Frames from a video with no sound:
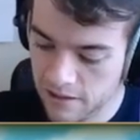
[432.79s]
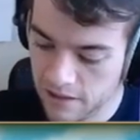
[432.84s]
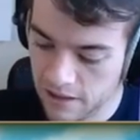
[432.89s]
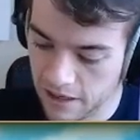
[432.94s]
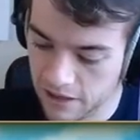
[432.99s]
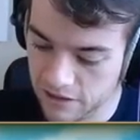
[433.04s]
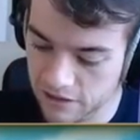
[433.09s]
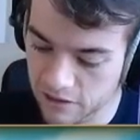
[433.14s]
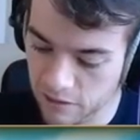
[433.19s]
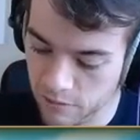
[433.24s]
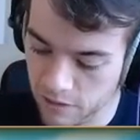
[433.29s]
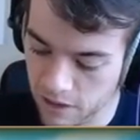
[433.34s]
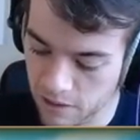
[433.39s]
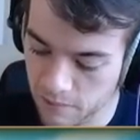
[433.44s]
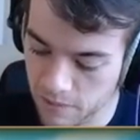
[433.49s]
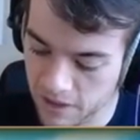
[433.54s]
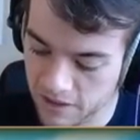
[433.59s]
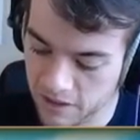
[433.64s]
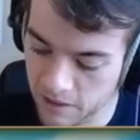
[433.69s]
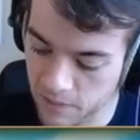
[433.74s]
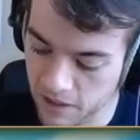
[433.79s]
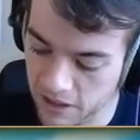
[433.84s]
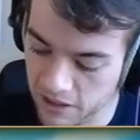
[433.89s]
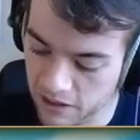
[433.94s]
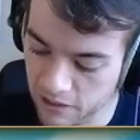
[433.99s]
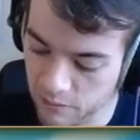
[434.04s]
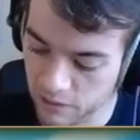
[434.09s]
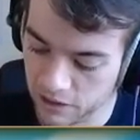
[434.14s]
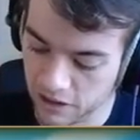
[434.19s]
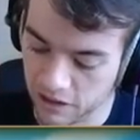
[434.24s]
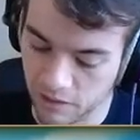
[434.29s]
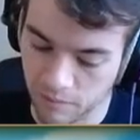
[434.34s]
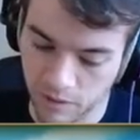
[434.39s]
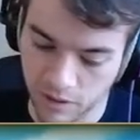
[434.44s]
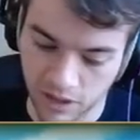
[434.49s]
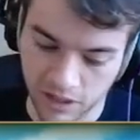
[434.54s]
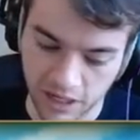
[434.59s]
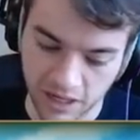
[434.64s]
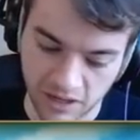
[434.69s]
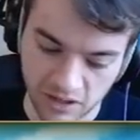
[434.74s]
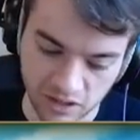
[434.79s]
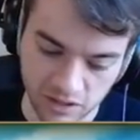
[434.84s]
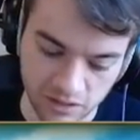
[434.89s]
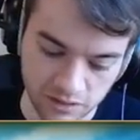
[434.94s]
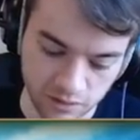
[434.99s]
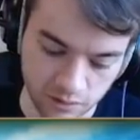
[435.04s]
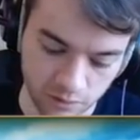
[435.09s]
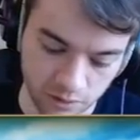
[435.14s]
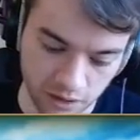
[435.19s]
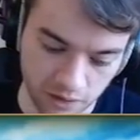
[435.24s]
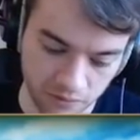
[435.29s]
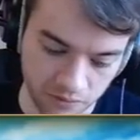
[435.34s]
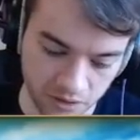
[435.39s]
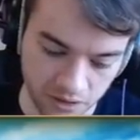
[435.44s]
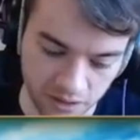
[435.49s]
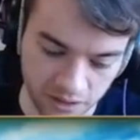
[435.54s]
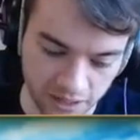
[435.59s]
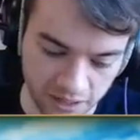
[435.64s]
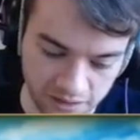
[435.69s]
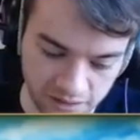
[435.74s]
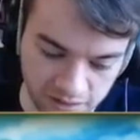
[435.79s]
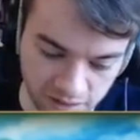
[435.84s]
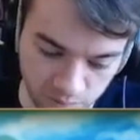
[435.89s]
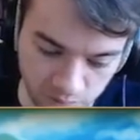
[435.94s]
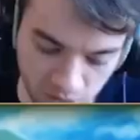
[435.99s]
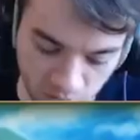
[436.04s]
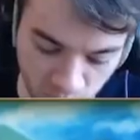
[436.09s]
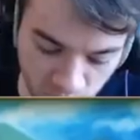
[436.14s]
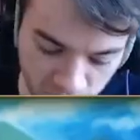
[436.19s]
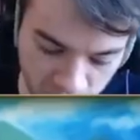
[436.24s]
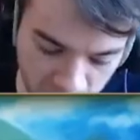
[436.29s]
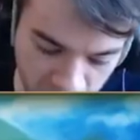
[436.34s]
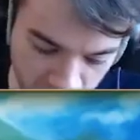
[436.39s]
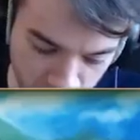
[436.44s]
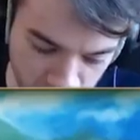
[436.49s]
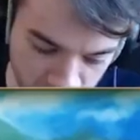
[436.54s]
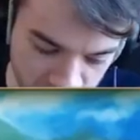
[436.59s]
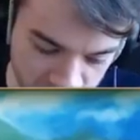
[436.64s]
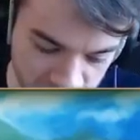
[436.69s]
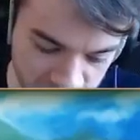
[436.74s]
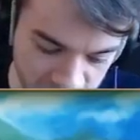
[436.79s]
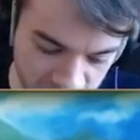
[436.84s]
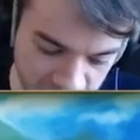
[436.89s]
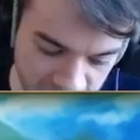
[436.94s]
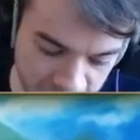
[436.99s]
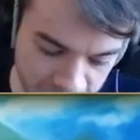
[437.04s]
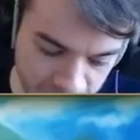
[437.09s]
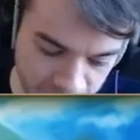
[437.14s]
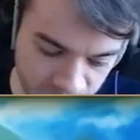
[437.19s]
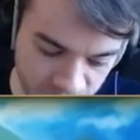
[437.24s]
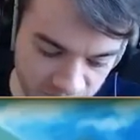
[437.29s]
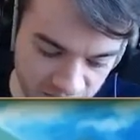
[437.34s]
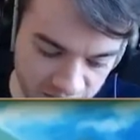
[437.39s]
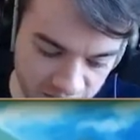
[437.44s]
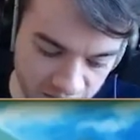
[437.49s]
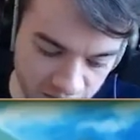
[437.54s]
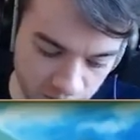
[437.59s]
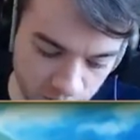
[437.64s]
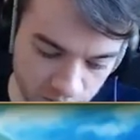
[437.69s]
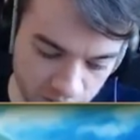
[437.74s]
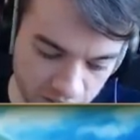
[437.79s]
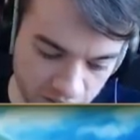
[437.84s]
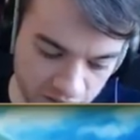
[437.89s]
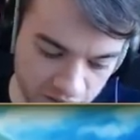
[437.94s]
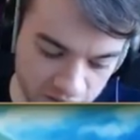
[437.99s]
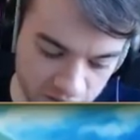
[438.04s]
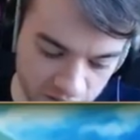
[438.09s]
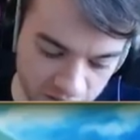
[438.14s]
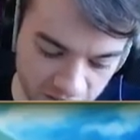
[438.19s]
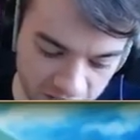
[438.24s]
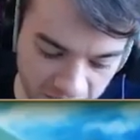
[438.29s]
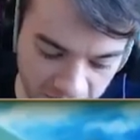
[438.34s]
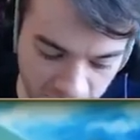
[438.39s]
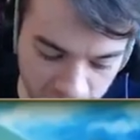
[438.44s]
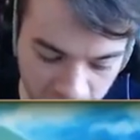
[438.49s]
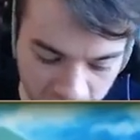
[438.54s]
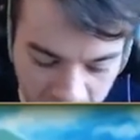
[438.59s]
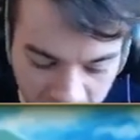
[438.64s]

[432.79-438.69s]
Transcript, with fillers: I just don't want to mess up anything with the communications or whatever in case something weird happens. I don't want to glitch out the game.